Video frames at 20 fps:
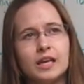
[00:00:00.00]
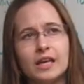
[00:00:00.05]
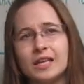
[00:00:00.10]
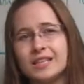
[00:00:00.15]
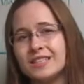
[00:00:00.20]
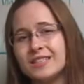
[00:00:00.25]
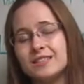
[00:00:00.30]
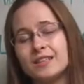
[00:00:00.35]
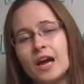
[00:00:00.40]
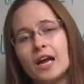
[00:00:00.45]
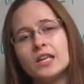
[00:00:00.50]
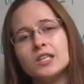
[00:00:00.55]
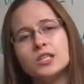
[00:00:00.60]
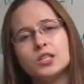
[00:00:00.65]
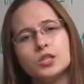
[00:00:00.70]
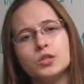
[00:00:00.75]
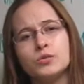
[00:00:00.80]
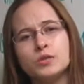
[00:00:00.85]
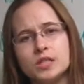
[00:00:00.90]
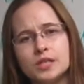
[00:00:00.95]
It's not
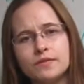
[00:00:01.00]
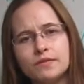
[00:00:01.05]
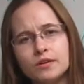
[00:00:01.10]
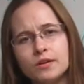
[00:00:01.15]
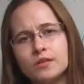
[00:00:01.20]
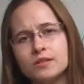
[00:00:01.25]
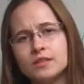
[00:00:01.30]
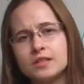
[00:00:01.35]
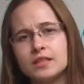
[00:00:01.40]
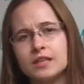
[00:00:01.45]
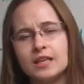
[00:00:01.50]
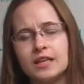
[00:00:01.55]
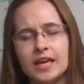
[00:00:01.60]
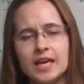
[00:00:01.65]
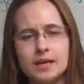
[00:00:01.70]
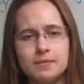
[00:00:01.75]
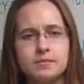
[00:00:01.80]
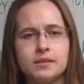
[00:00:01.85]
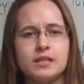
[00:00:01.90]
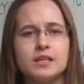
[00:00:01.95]
too difficult to
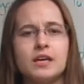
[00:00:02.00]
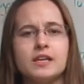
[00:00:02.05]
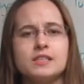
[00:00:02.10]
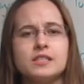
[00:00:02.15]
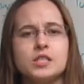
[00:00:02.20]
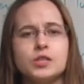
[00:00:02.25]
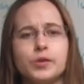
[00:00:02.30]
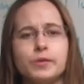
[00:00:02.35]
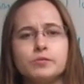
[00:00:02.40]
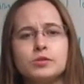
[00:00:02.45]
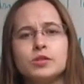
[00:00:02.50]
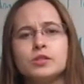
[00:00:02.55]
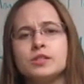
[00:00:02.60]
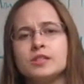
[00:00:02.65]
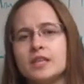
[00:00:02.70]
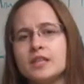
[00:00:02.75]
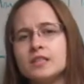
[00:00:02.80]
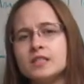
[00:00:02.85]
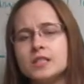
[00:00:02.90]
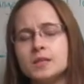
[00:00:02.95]
claim because Scripture
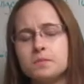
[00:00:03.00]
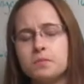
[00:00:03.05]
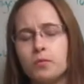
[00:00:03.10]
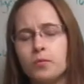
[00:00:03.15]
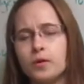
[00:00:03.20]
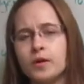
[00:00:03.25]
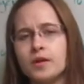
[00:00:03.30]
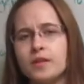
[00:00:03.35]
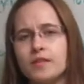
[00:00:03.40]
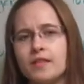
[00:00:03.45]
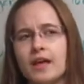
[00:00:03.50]
does support